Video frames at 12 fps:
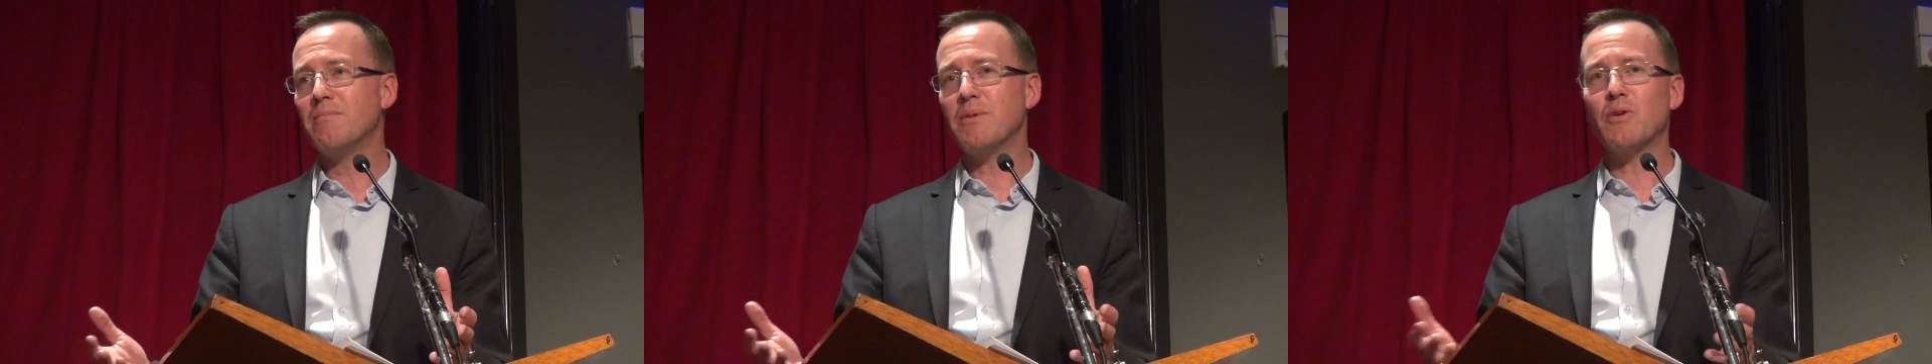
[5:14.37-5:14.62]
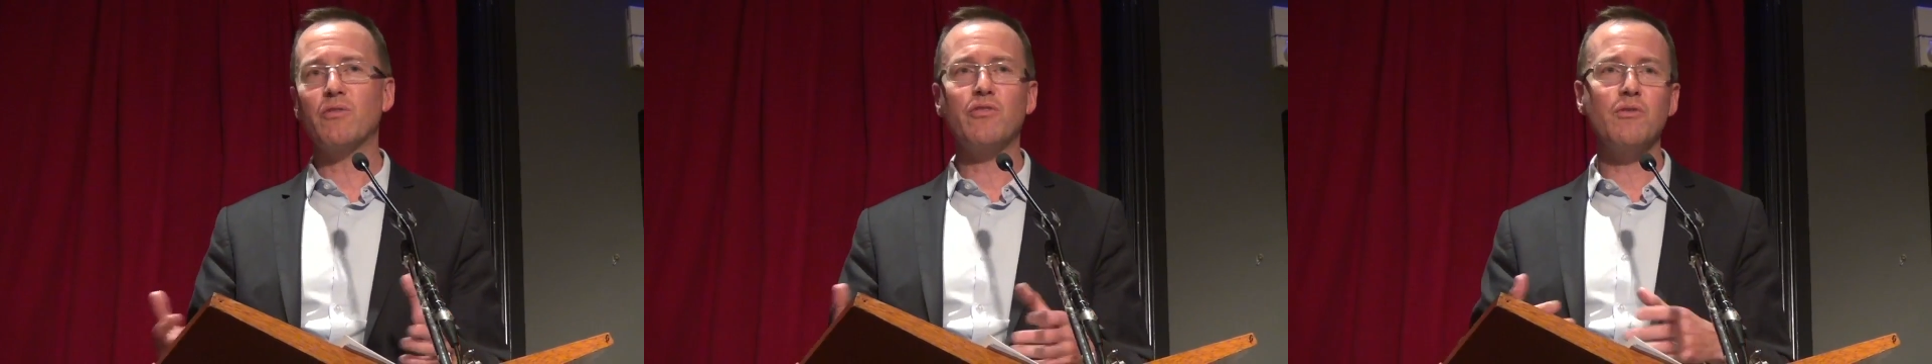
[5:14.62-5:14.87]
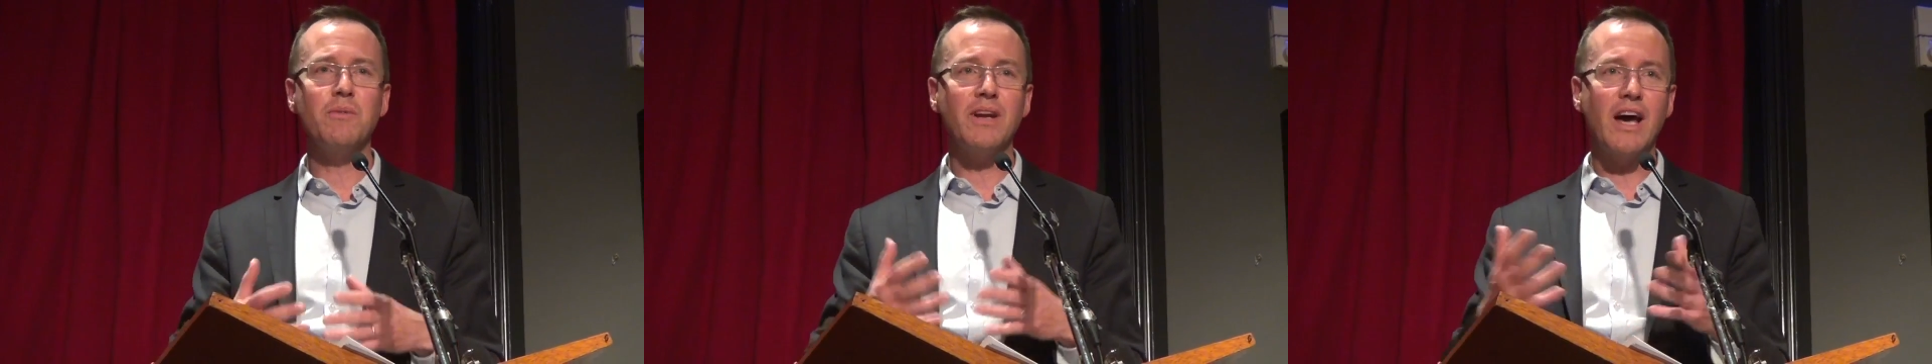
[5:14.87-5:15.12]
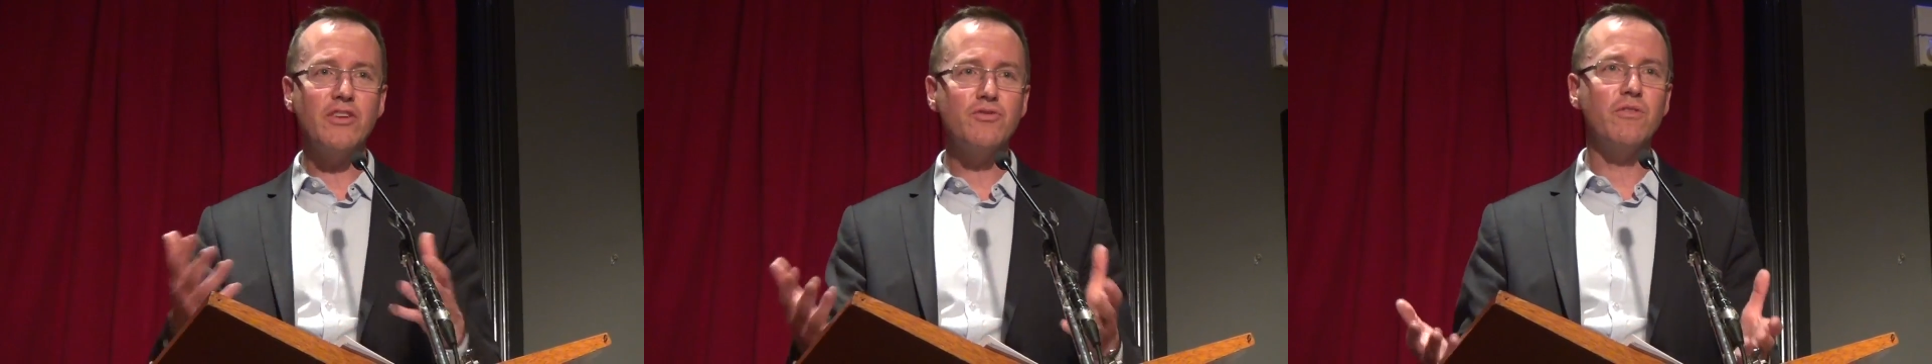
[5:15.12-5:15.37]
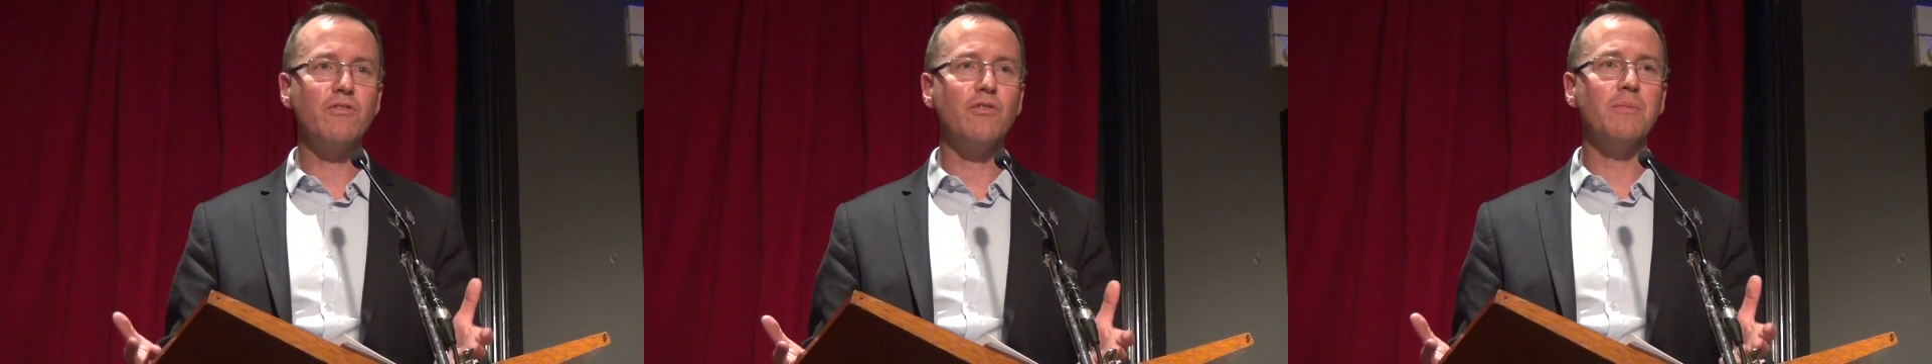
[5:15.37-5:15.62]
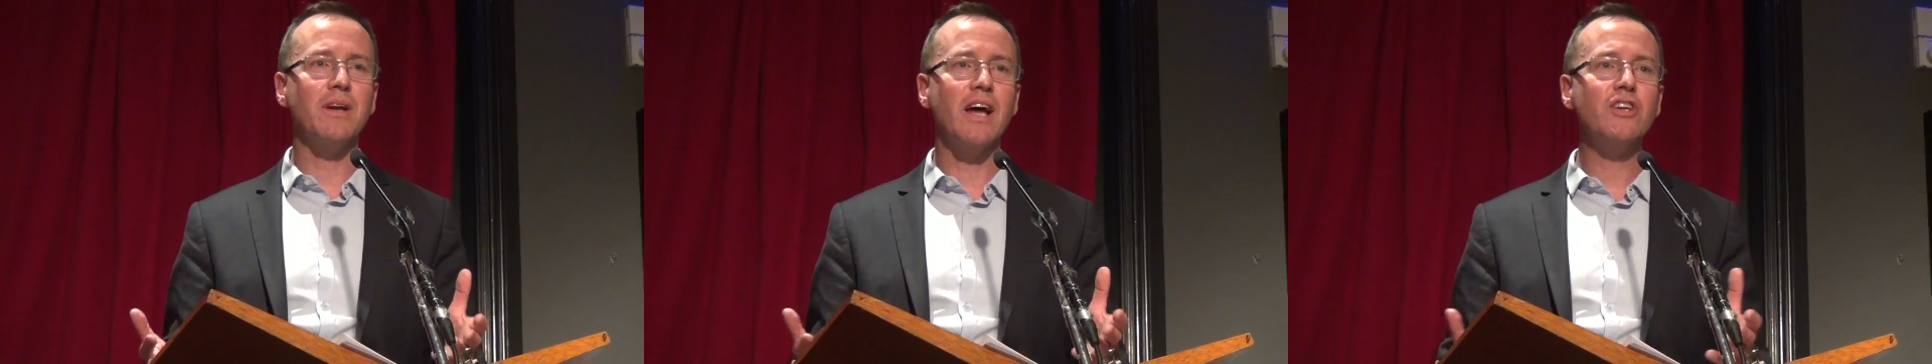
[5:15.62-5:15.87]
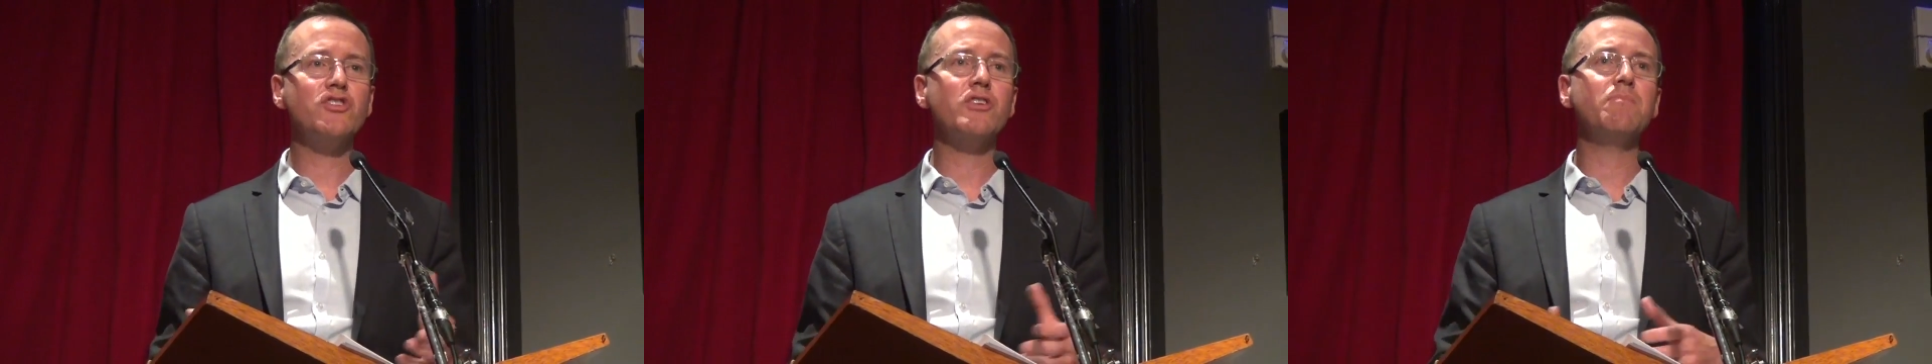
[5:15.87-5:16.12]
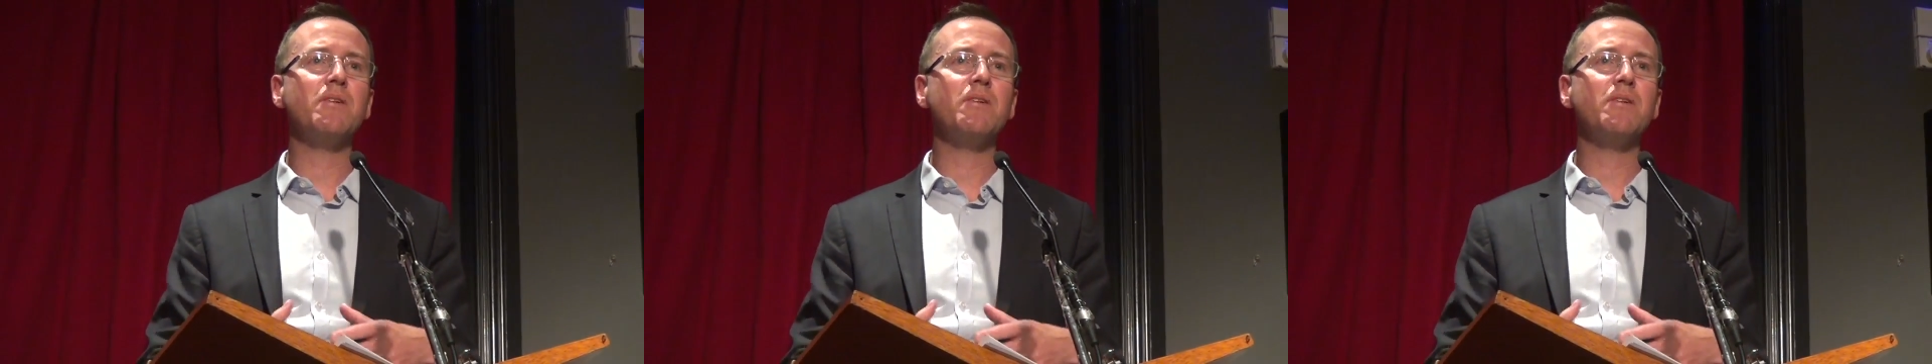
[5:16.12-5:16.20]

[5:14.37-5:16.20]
because human nature is human nature.